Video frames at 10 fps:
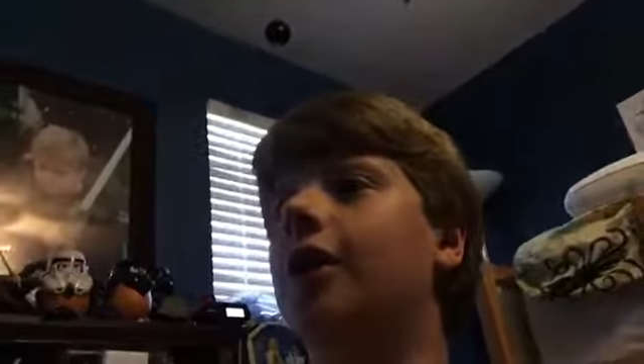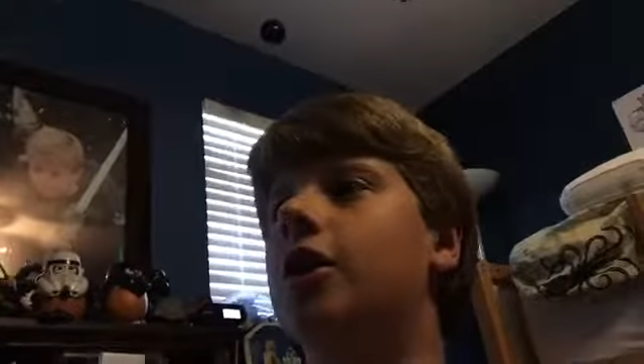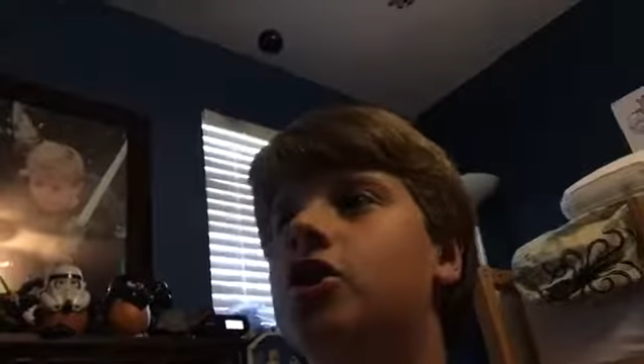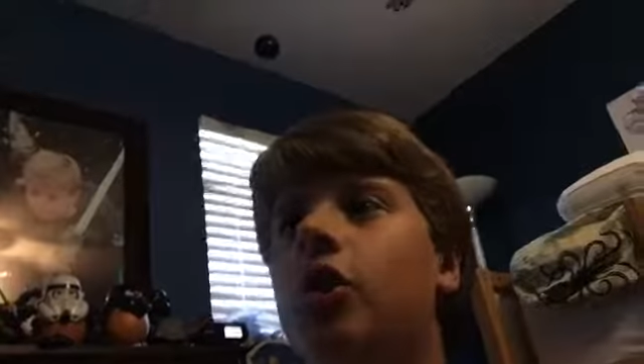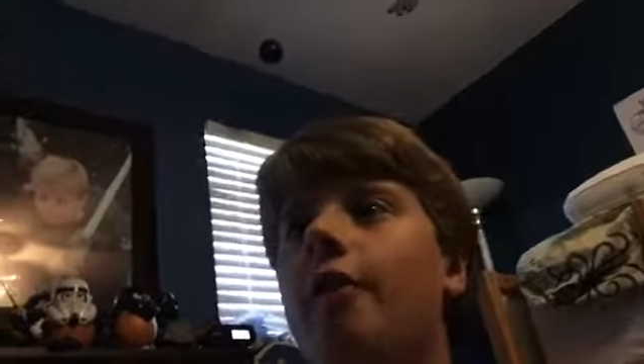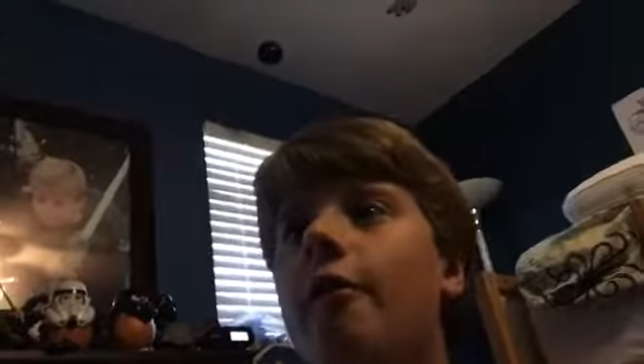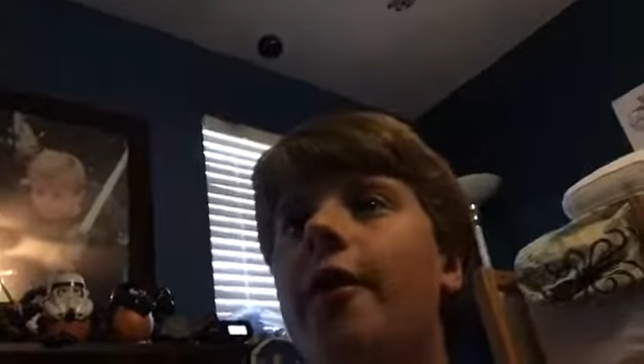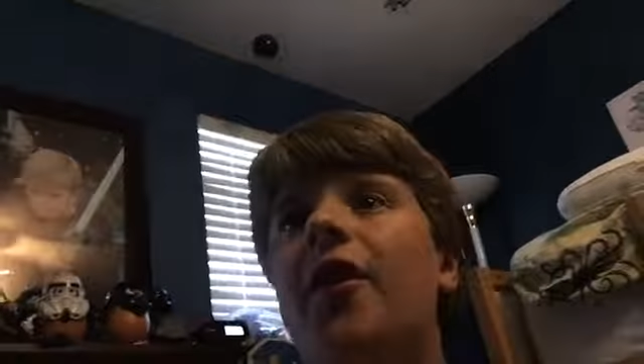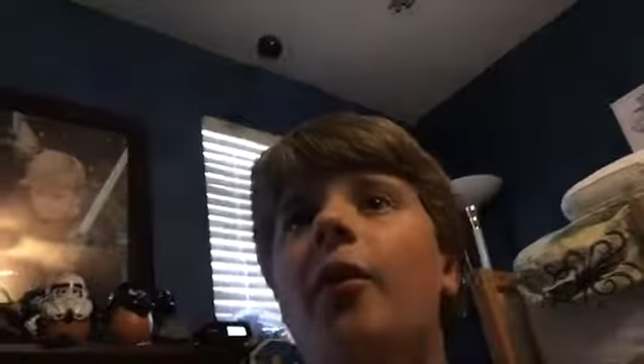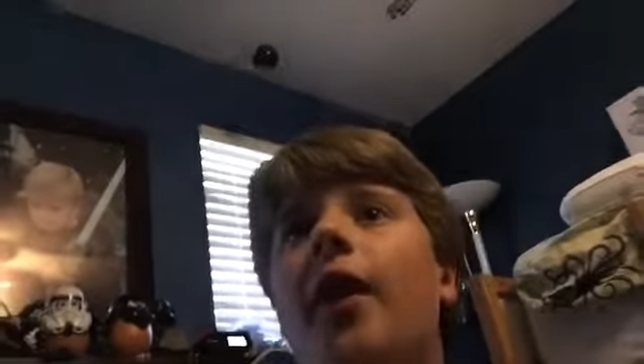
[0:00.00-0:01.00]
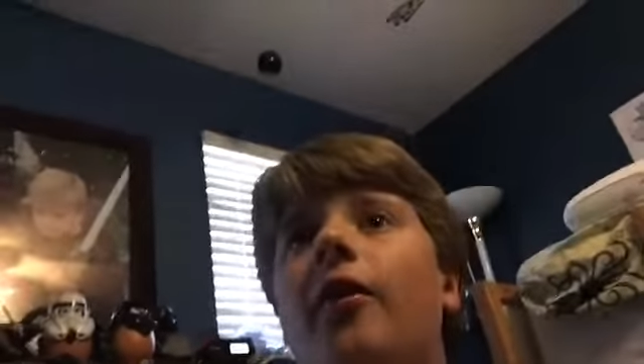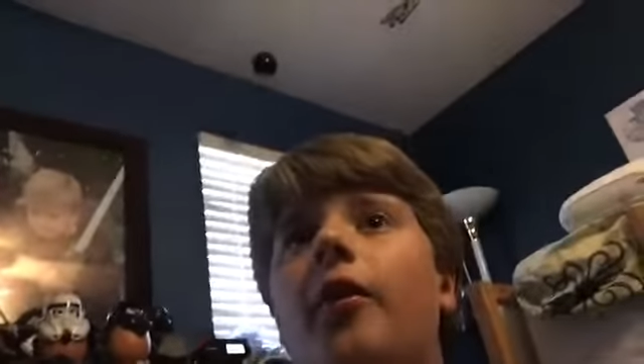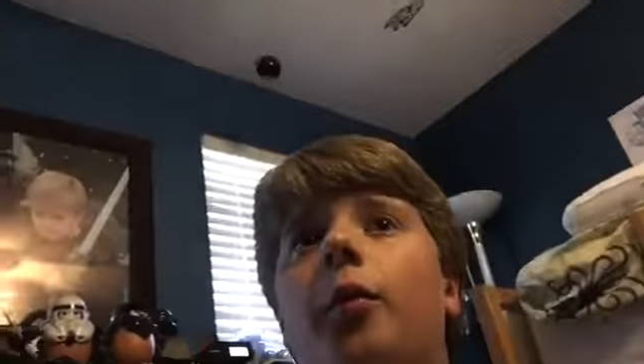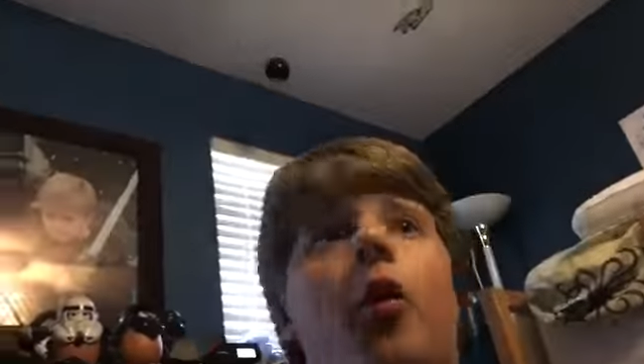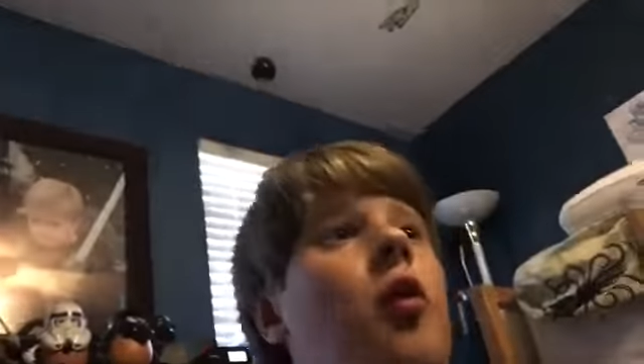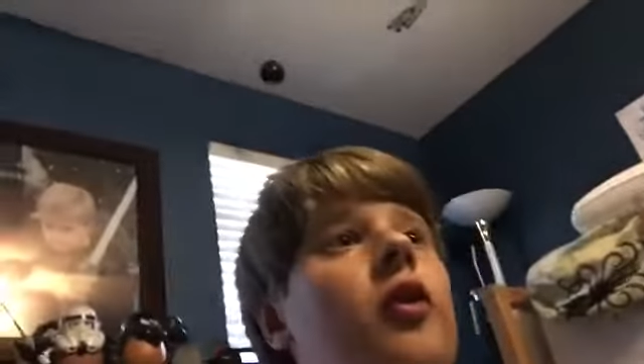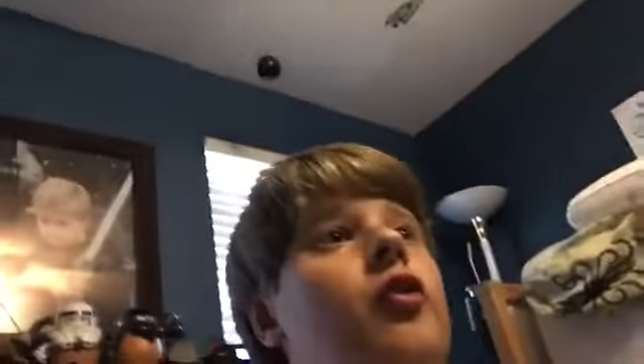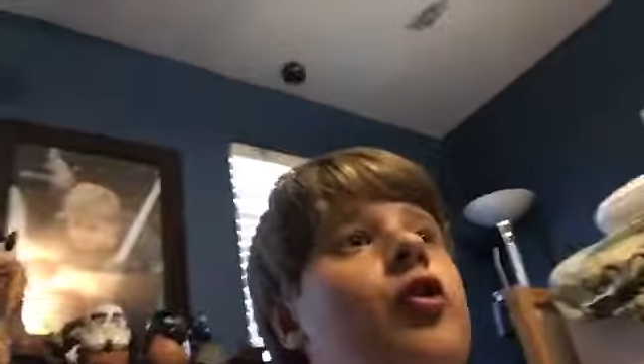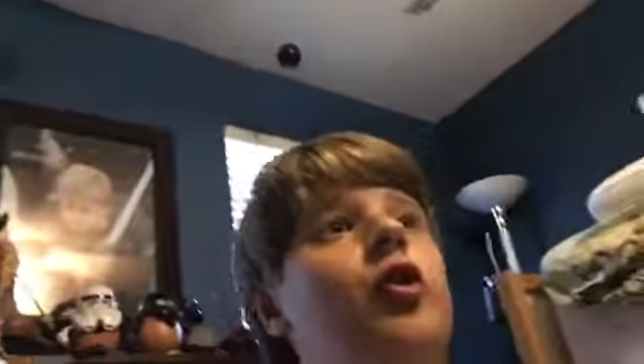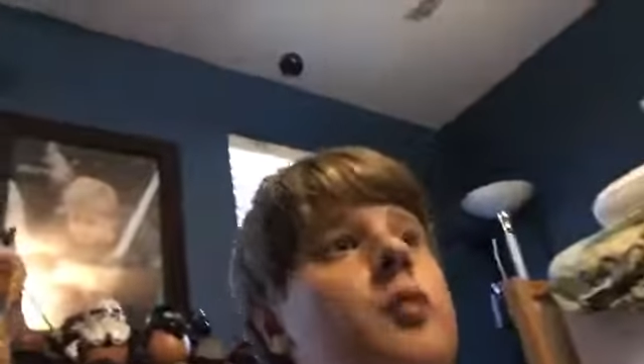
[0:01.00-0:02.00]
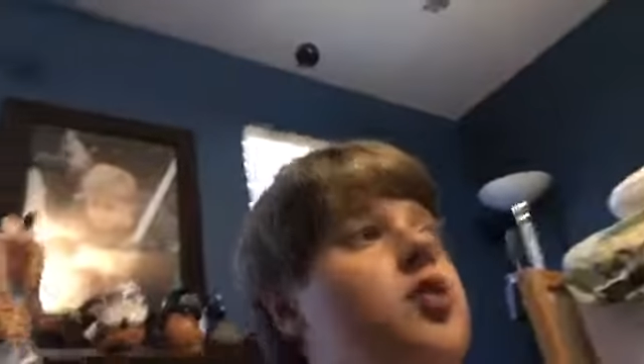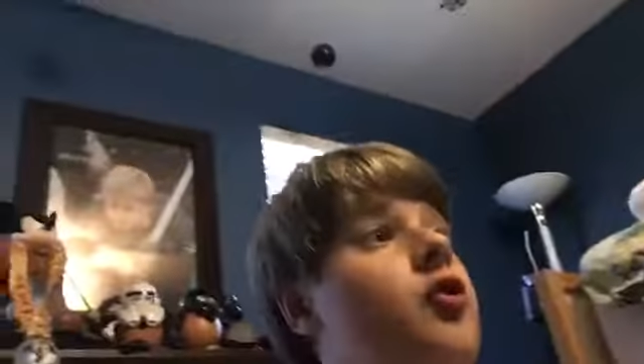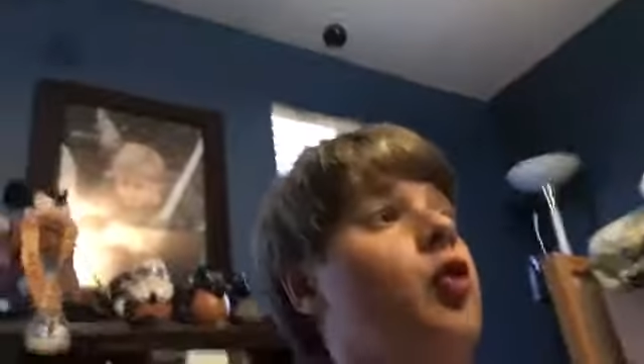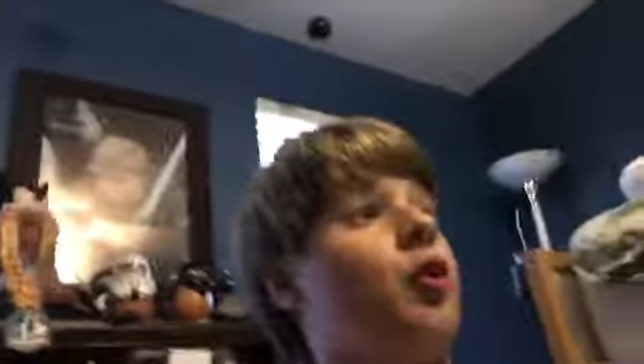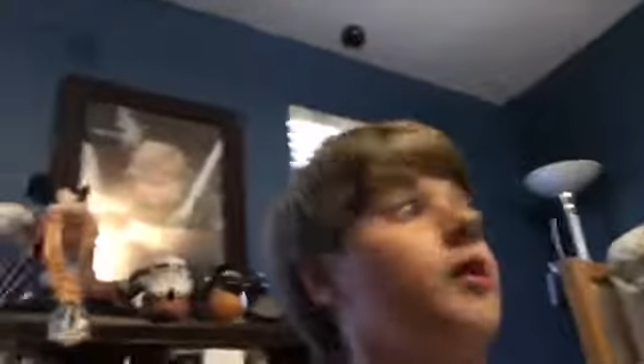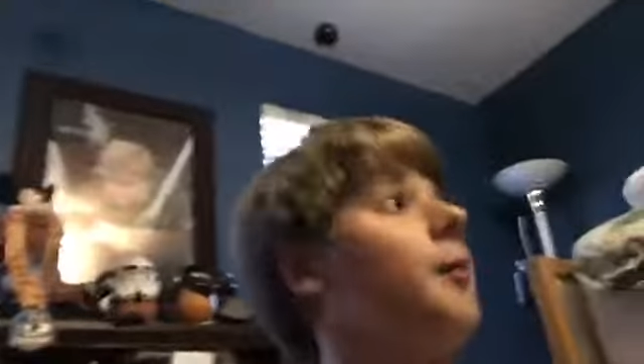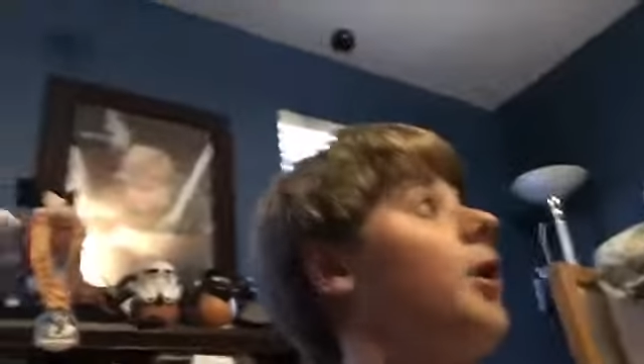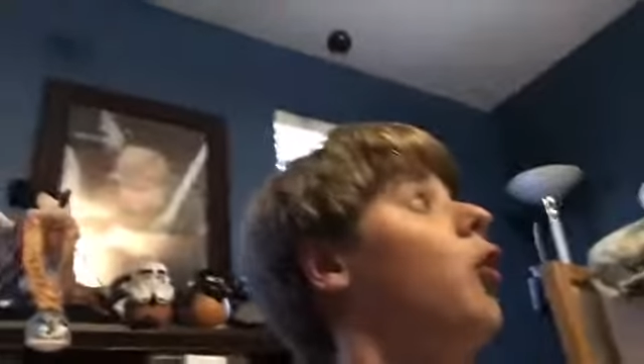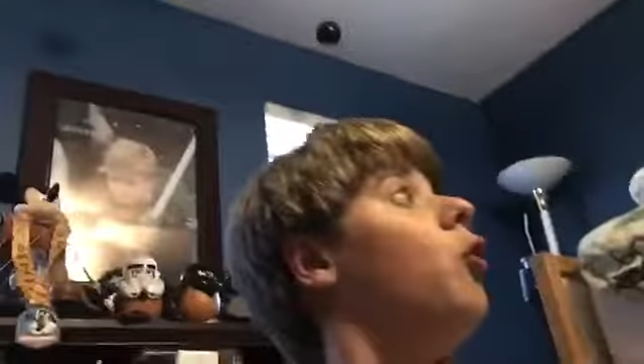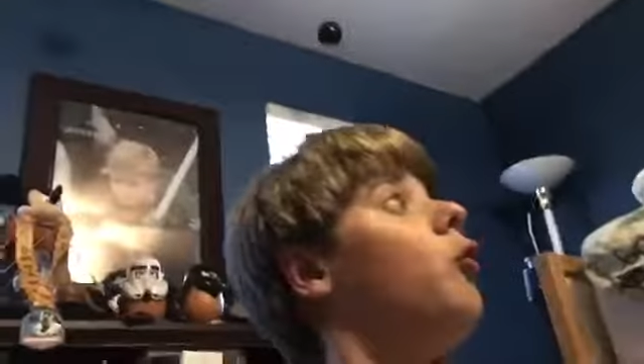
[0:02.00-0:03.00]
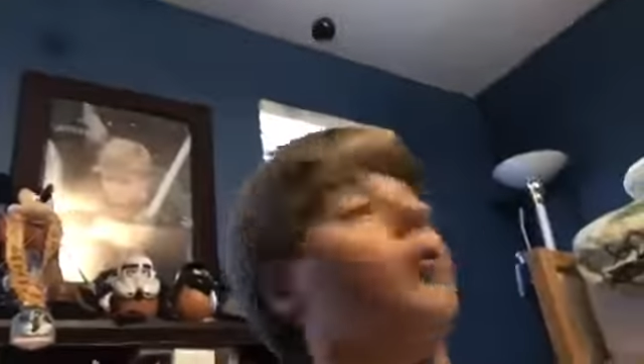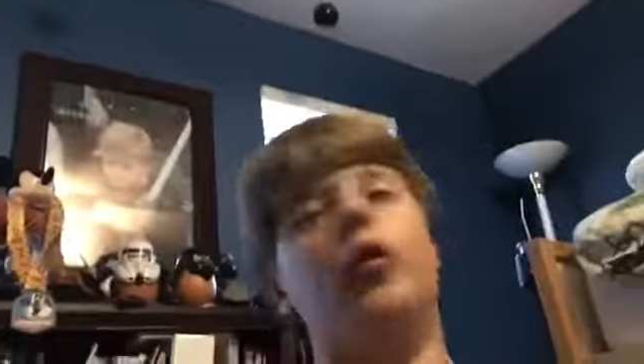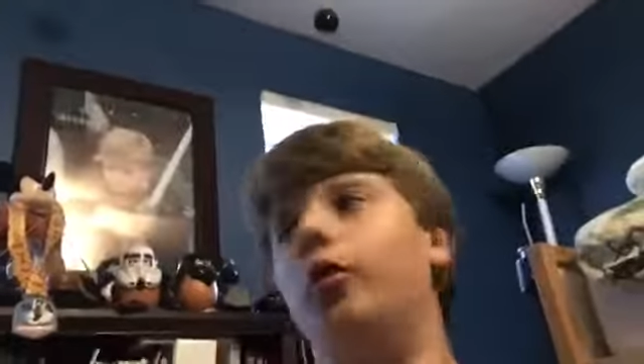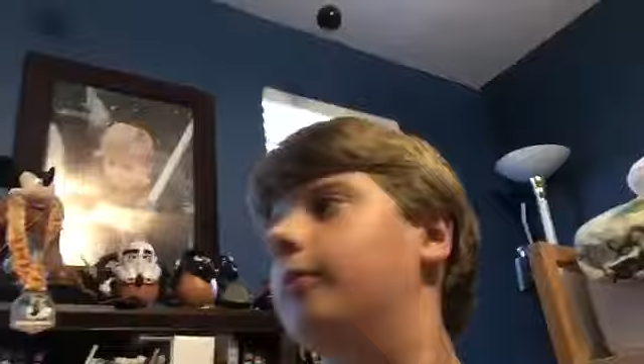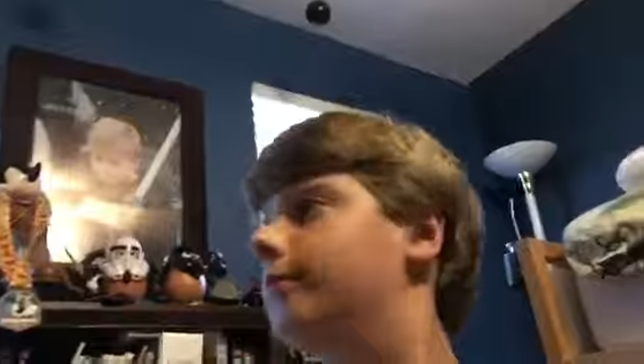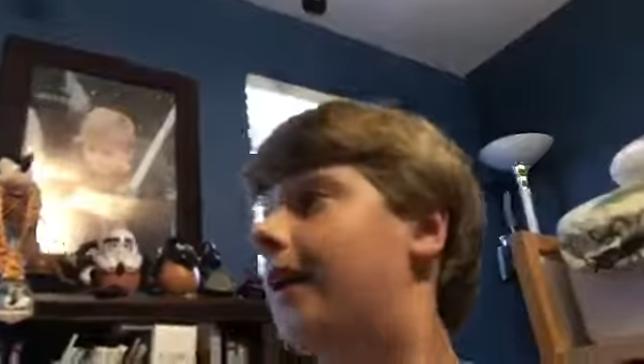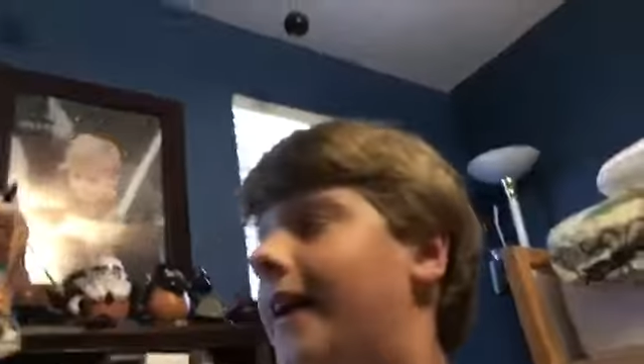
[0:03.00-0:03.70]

show everything around the recording studio which is currently my old room I